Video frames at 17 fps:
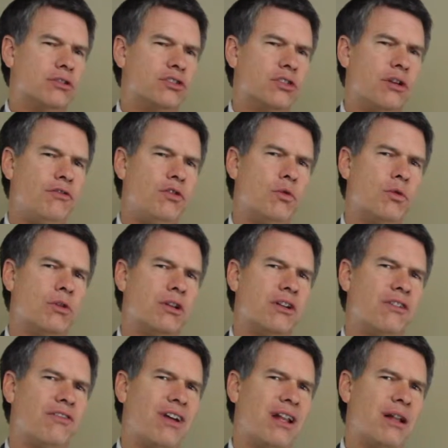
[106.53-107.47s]
So if you want to
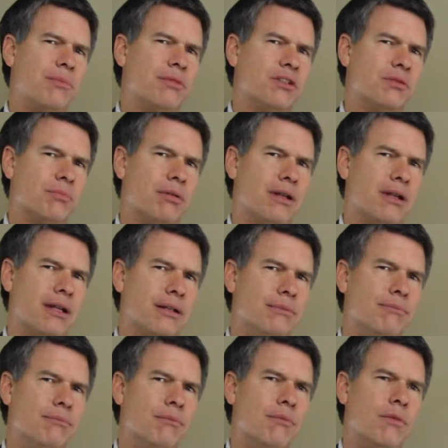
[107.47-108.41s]
develop this plan,